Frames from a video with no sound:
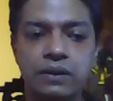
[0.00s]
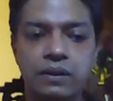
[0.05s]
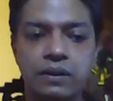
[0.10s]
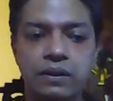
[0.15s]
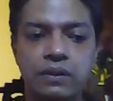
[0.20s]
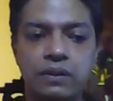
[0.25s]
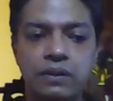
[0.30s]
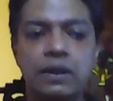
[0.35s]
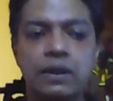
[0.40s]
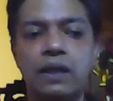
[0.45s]

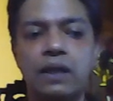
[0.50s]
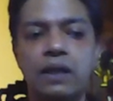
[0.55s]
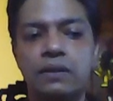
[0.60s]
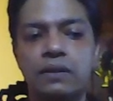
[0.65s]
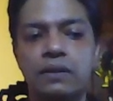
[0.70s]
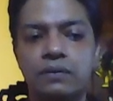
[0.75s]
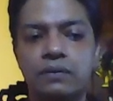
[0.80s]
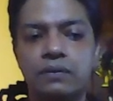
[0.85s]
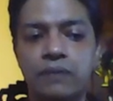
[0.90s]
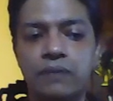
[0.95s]
The
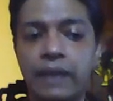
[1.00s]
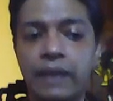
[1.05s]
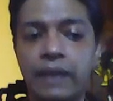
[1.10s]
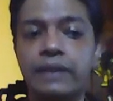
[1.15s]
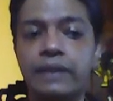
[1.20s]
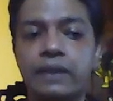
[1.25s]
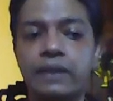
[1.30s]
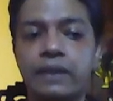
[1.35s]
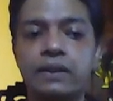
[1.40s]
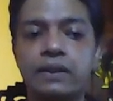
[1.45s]

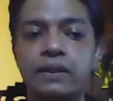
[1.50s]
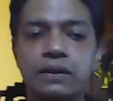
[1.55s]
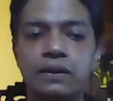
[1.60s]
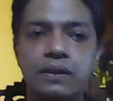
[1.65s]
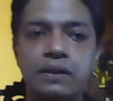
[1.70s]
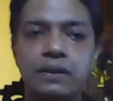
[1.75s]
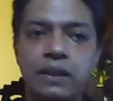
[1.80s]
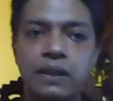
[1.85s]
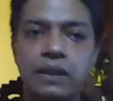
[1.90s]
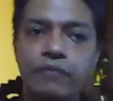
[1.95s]
narrator
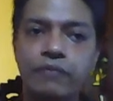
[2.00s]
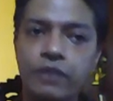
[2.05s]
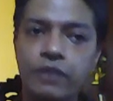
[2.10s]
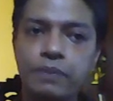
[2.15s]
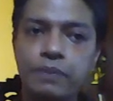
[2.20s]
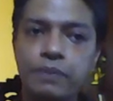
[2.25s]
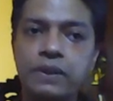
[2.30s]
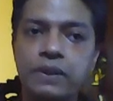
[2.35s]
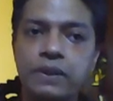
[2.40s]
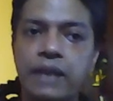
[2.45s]
in the first
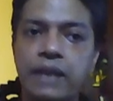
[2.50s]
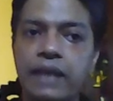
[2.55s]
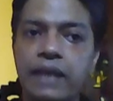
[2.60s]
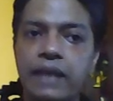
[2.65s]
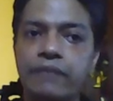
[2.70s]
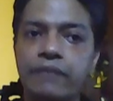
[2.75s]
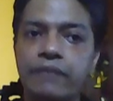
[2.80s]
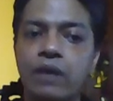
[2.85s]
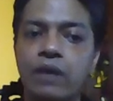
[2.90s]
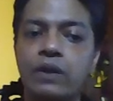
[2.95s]
person
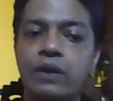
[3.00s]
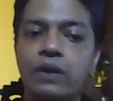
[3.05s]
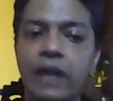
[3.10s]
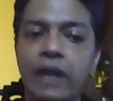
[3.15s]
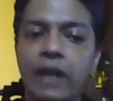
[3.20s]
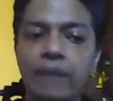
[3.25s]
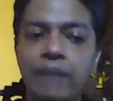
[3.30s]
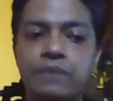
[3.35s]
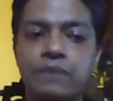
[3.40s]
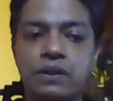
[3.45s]
narrative now
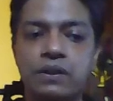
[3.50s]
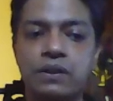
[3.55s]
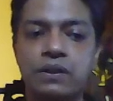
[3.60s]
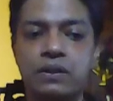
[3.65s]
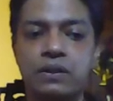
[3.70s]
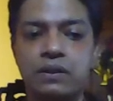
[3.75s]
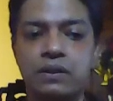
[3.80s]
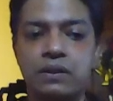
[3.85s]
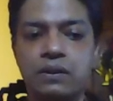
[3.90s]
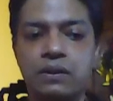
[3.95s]

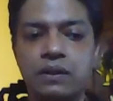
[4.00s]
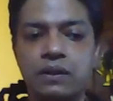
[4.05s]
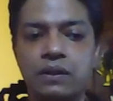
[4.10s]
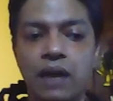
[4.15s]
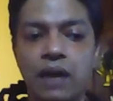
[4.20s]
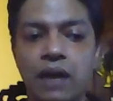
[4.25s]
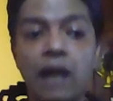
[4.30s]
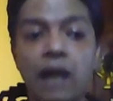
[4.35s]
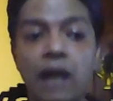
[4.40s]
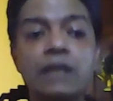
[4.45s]
claims
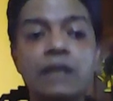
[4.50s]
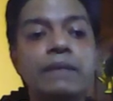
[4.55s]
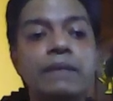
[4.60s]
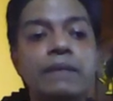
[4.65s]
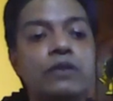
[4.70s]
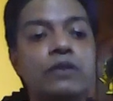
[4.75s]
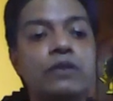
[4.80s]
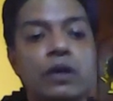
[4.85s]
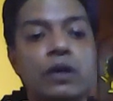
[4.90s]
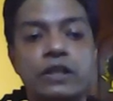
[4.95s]
ultimate
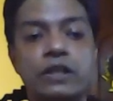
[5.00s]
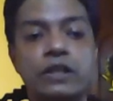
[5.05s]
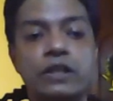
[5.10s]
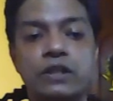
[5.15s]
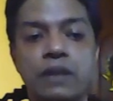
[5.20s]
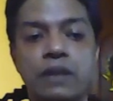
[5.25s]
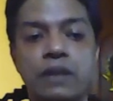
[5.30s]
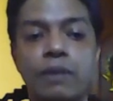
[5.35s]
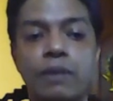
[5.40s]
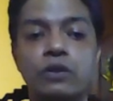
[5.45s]
knowledge
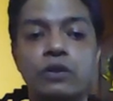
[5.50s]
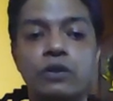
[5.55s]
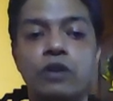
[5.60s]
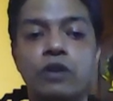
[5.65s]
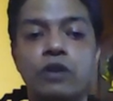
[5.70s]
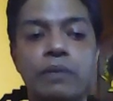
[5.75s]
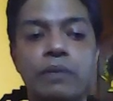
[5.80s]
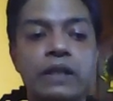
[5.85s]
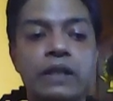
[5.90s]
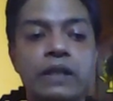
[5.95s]
about the
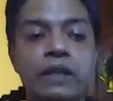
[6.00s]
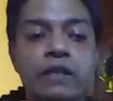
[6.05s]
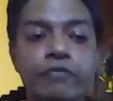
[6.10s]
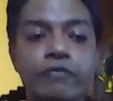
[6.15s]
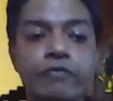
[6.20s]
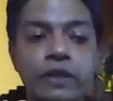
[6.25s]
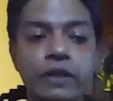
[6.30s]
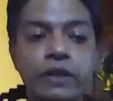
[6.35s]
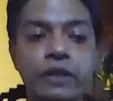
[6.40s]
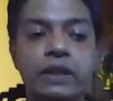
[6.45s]
dominating
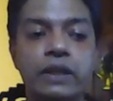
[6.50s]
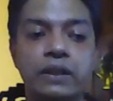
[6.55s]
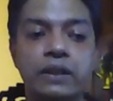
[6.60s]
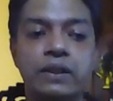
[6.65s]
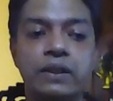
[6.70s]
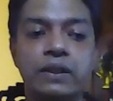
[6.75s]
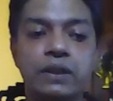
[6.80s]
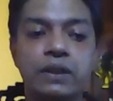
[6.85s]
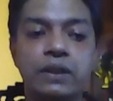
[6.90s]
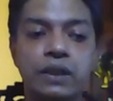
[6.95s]
figure
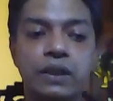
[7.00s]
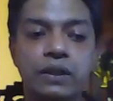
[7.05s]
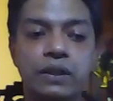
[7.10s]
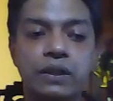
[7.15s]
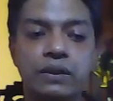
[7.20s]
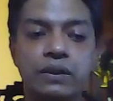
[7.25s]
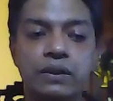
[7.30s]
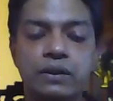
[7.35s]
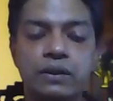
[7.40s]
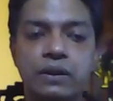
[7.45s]

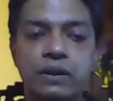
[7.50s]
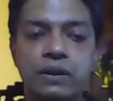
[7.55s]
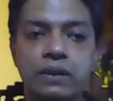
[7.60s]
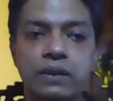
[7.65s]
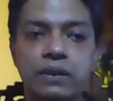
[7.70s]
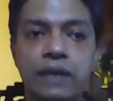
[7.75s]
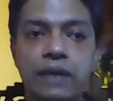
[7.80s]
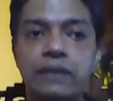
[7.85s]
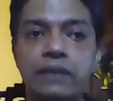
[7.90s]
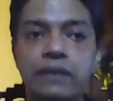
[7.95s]

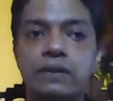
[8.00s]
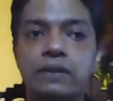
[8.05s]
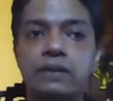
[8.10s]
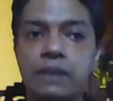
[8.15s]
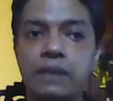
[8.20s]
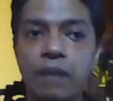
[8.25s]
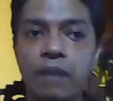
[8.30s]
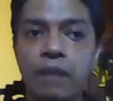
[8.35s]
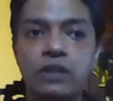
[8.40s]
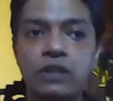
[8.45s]
that
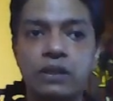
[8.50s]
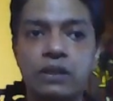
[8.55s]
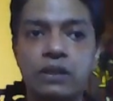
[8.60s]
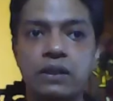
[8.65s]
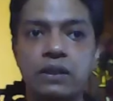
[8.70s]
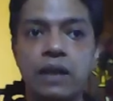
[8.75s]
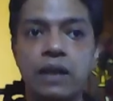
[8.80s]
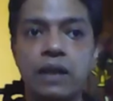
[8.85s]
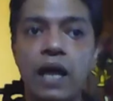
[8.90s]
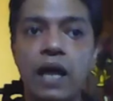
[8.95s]
emerges
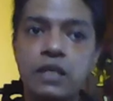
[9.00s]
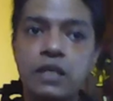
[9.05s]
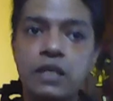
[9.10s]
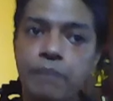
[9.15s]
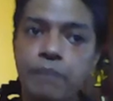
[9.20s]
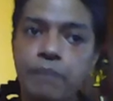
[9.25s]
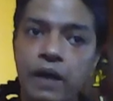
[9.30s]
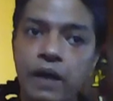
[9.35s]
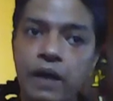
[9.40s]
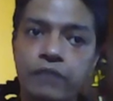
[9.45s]
in the last
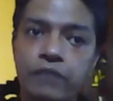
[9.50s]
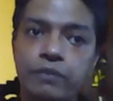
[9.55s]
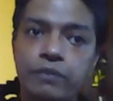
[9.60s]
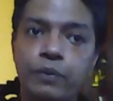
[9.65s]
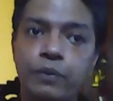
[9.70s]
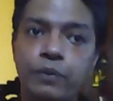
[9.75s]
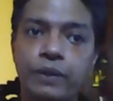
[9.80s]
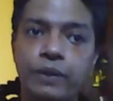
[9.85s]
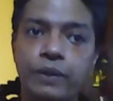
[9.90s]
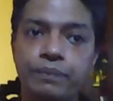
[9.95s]
part of the
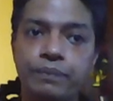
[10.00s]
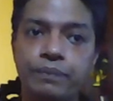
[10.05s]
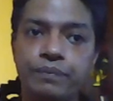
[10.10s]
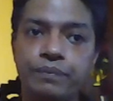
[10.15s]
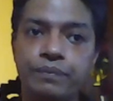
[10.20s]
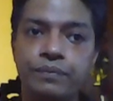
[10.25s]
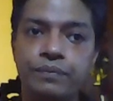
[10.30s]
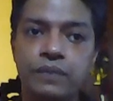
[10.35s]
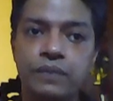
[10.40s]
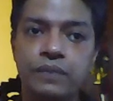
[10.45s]
poem.
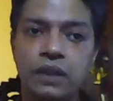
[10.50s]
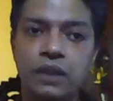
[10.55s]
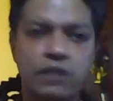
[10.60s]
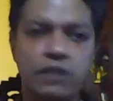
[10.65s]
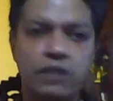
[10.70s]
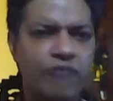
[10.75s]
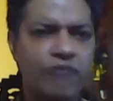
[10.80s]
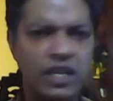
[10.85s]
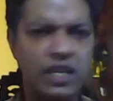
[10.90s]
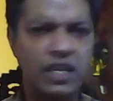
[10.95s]
His
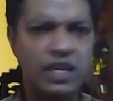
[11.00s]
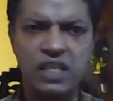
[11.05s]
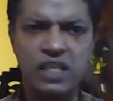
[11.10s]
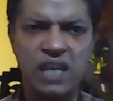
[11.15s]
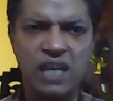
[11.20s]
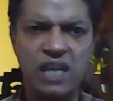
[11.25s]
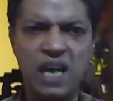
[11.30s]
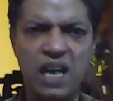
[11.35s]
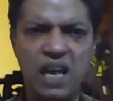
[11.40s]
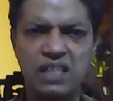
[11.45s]
flashing
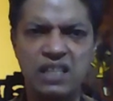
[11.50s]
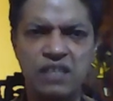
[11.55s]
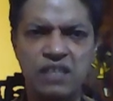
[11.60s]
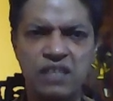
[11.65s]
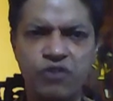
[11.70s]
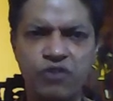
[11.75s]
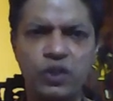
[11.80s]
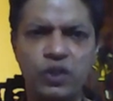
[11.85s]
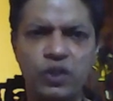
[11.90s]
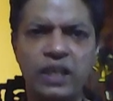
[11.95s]
eyes, his
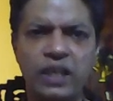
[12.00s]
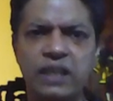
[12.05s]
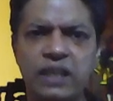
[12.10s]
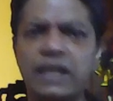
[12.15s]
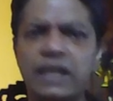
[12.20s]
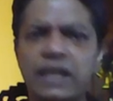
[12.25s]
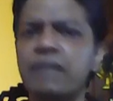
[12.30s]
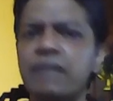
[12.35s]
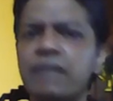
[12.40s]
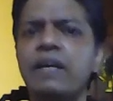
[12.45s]
floating here,
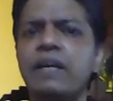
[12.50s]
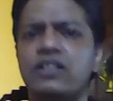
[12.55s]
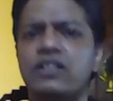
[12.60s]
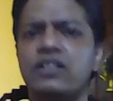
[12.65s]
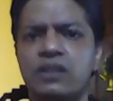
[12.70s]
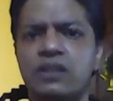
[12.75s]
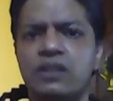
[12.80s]
that image